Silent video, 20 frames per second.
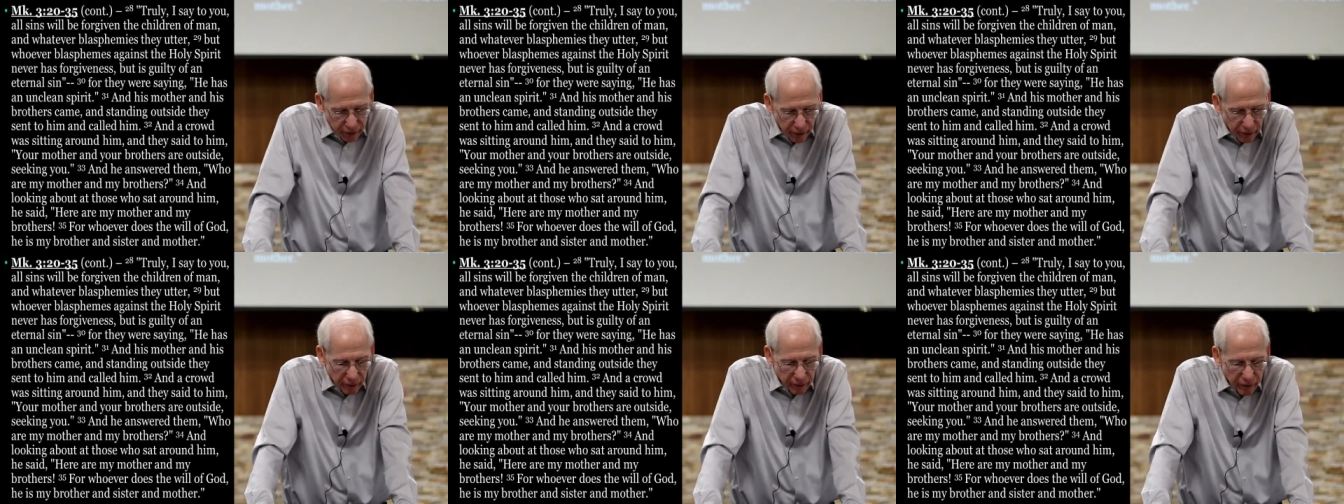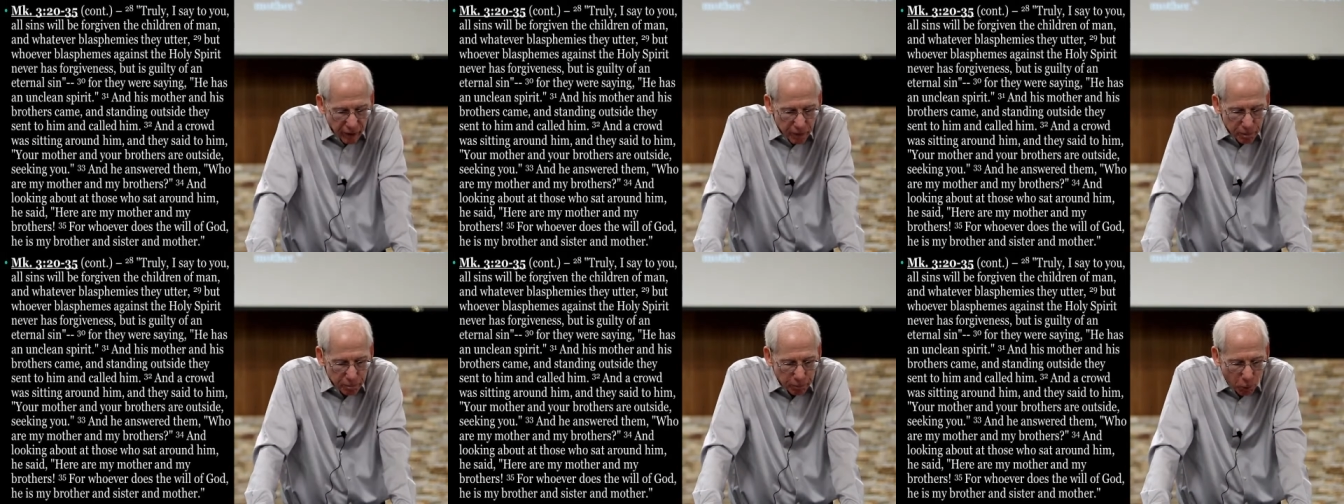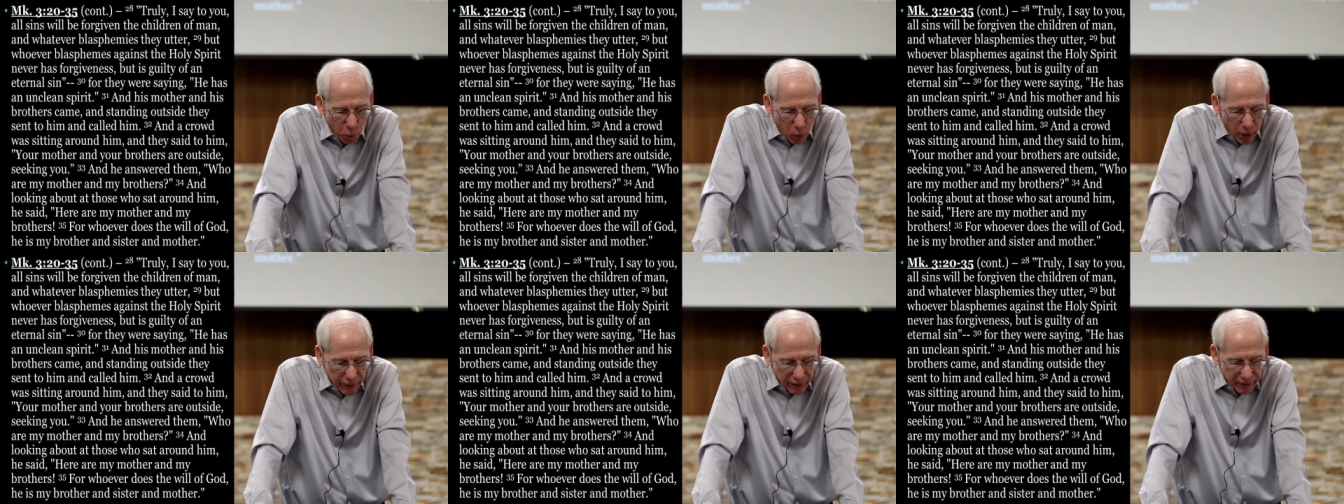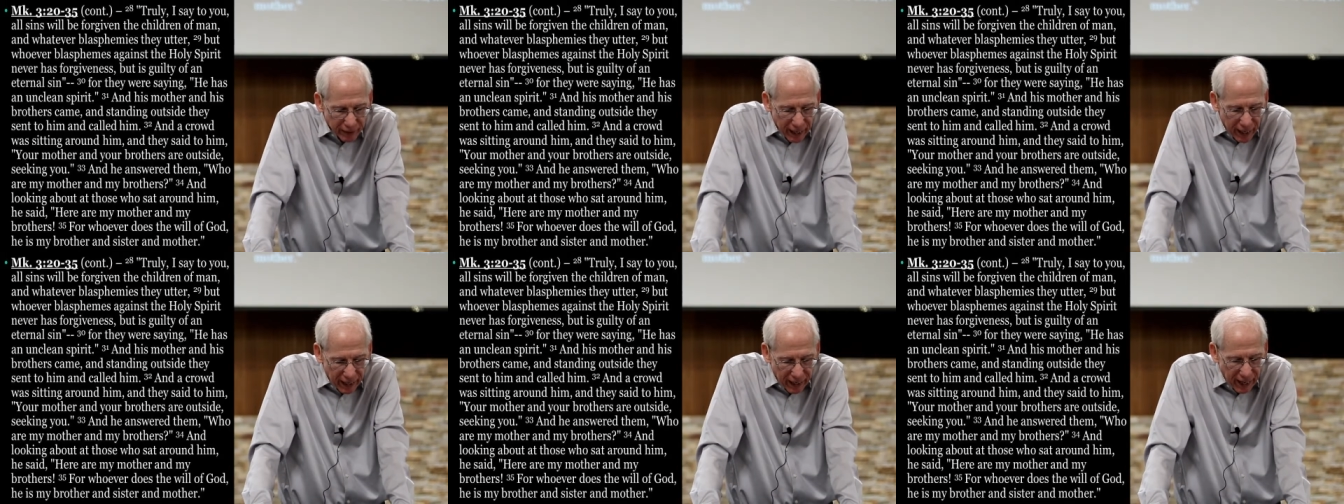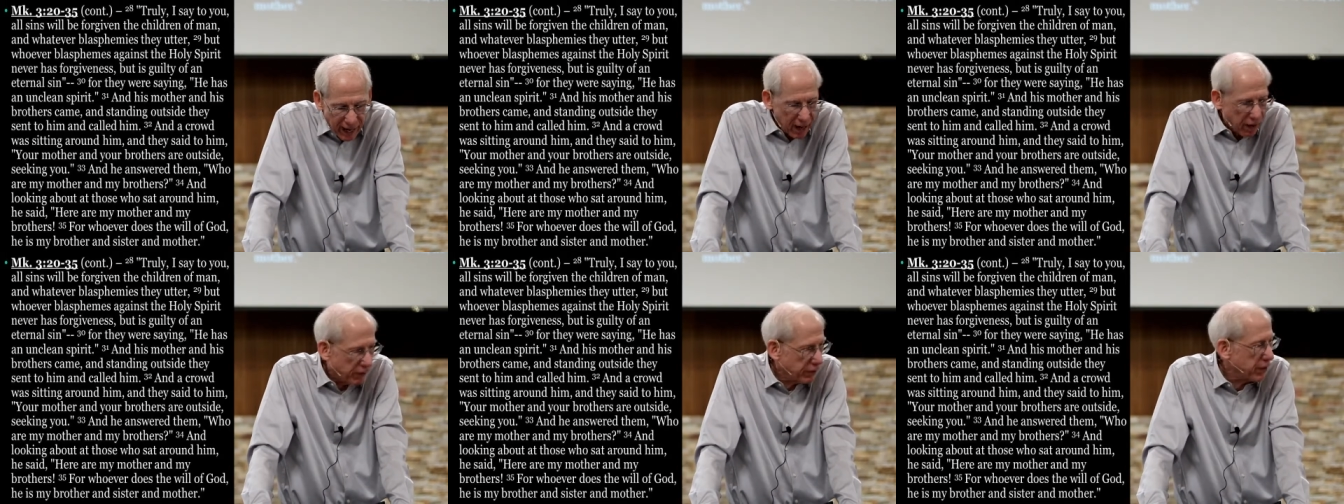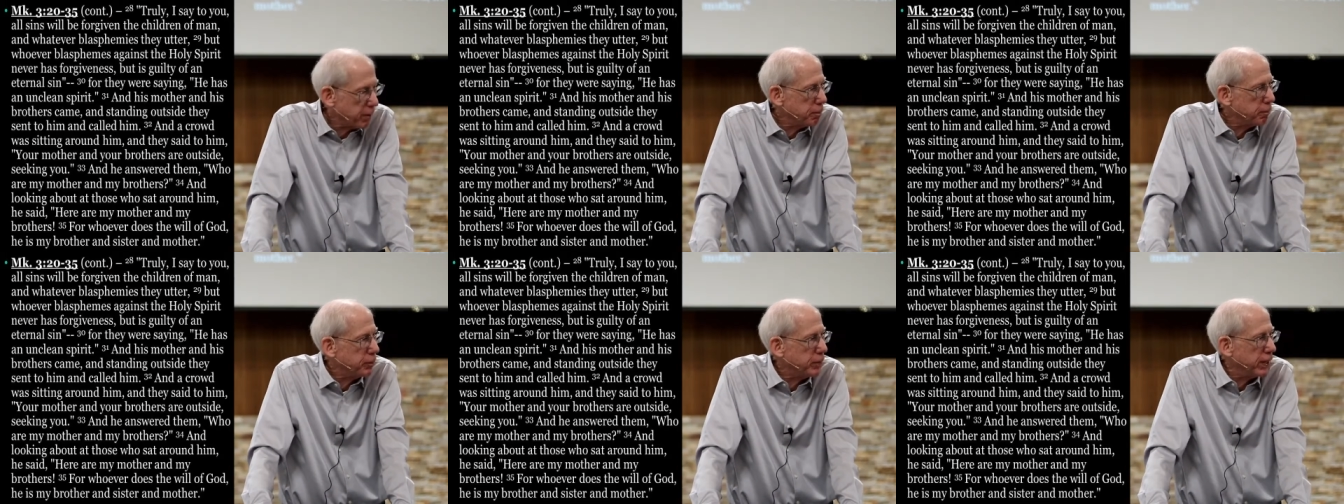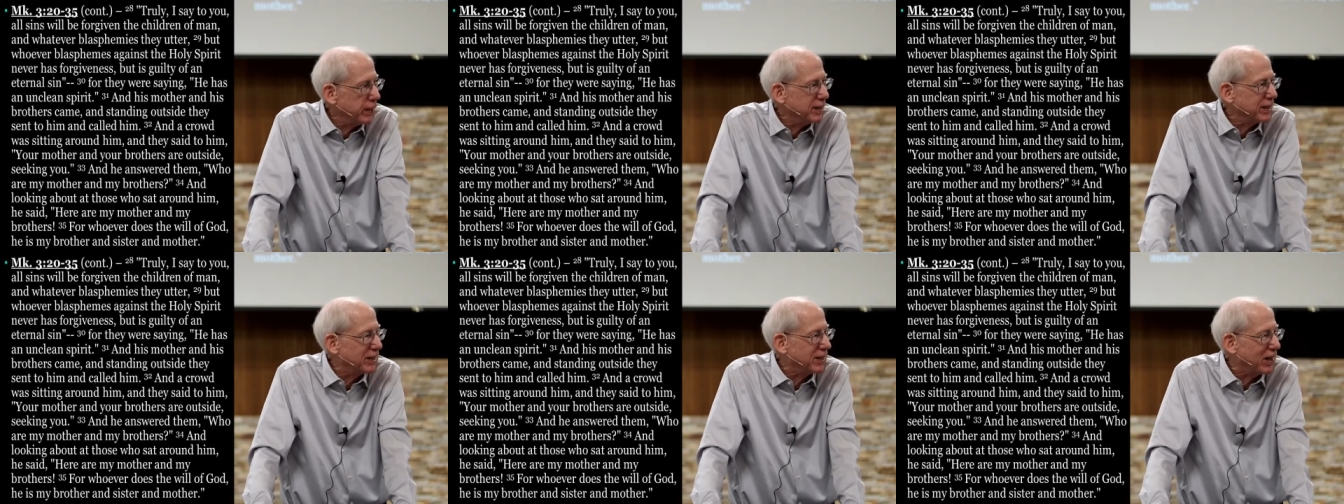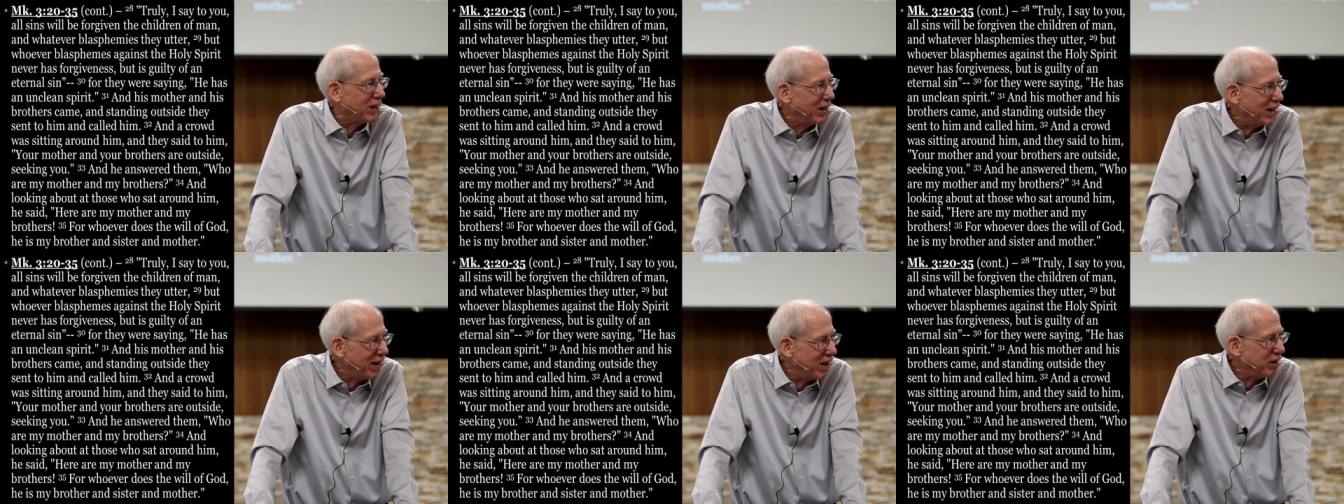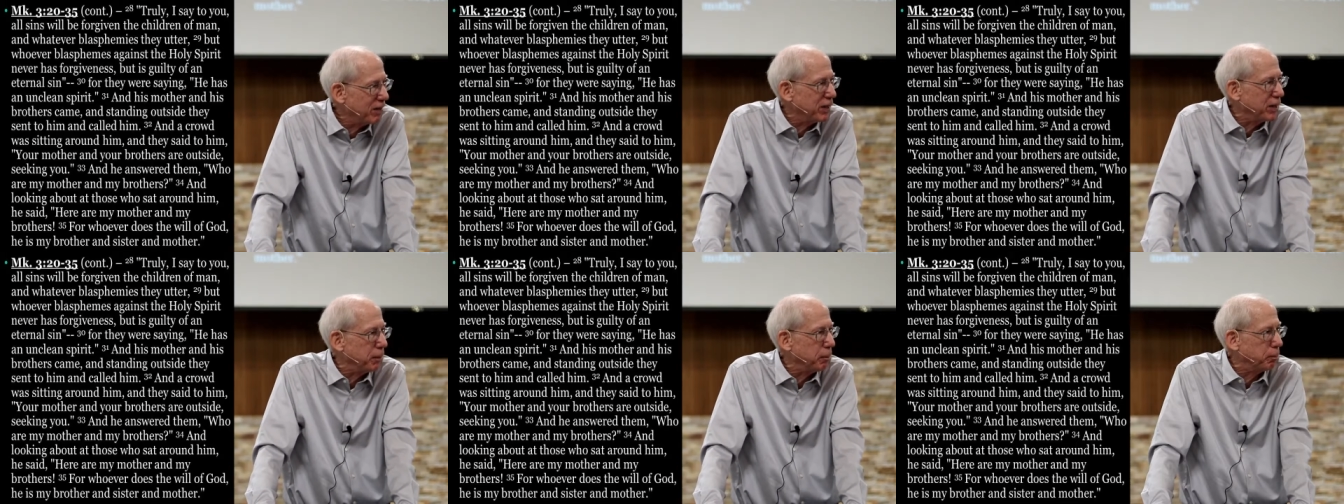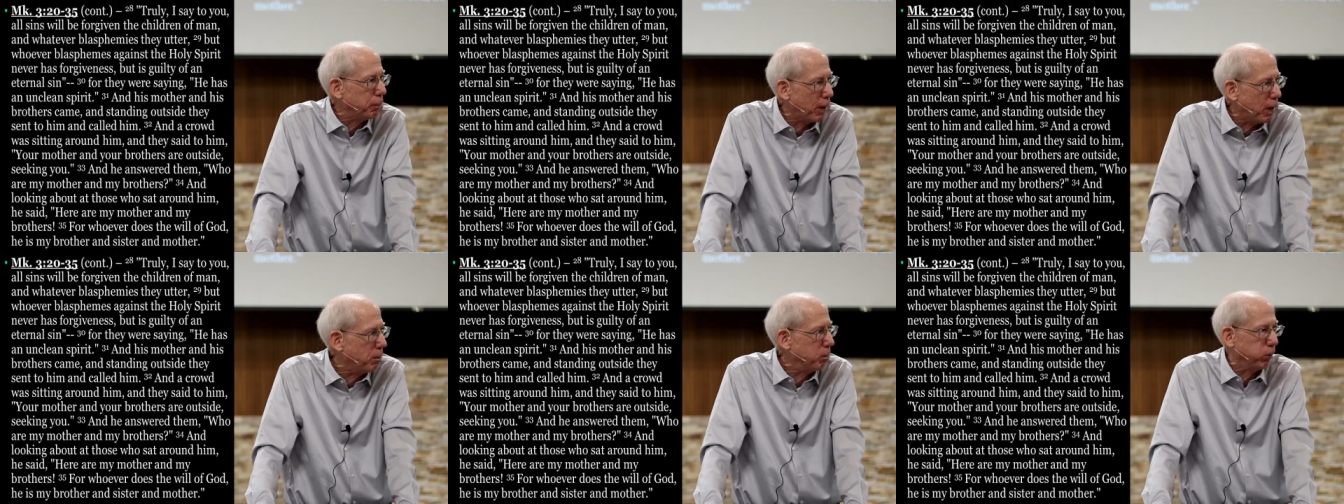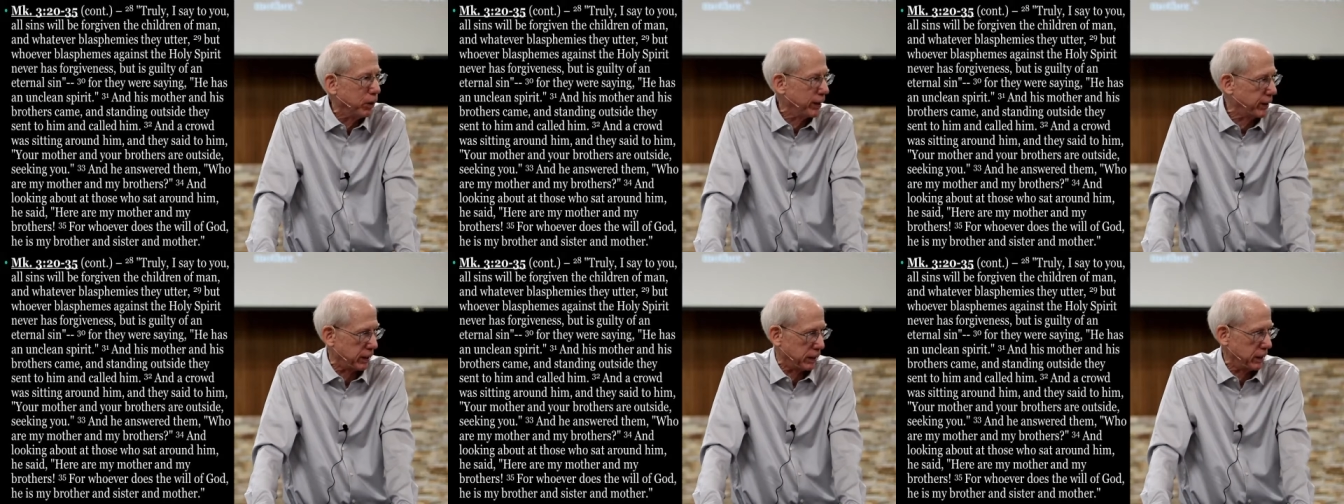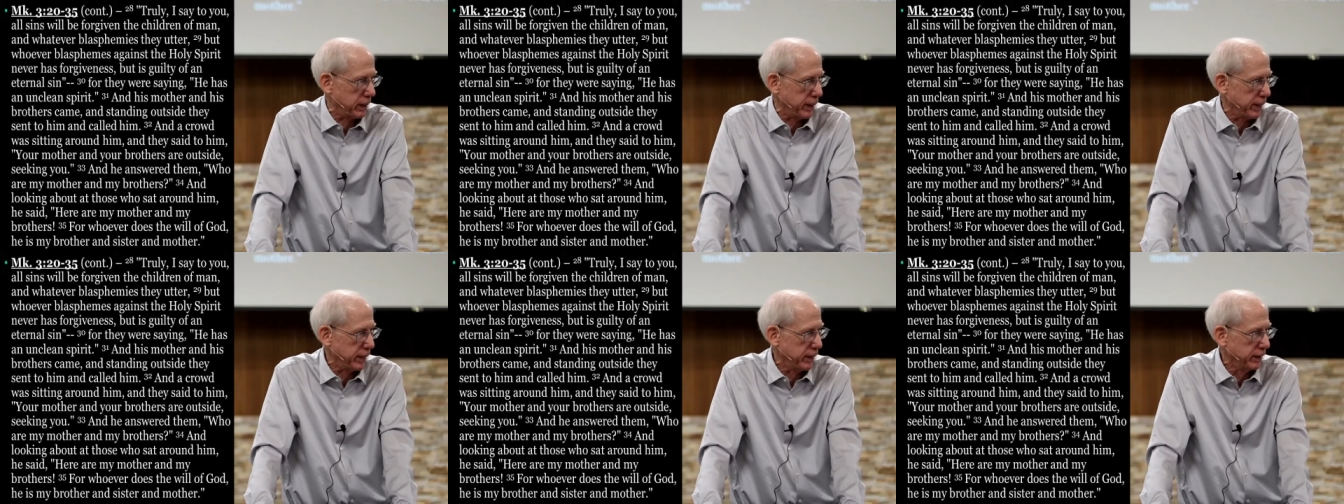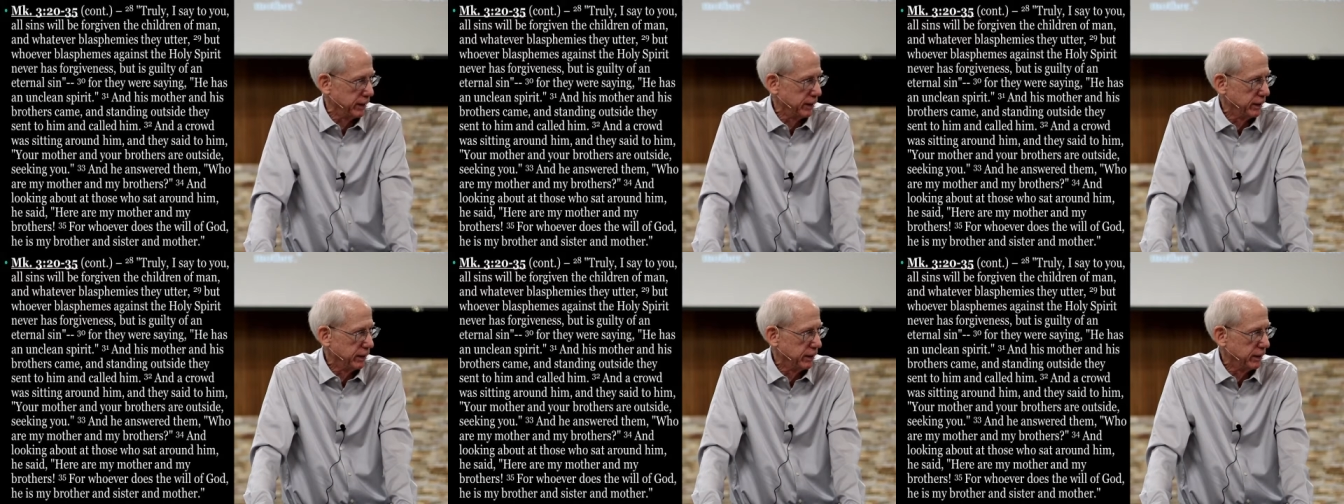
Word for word: that they, they point that out. They, they declared it publicly,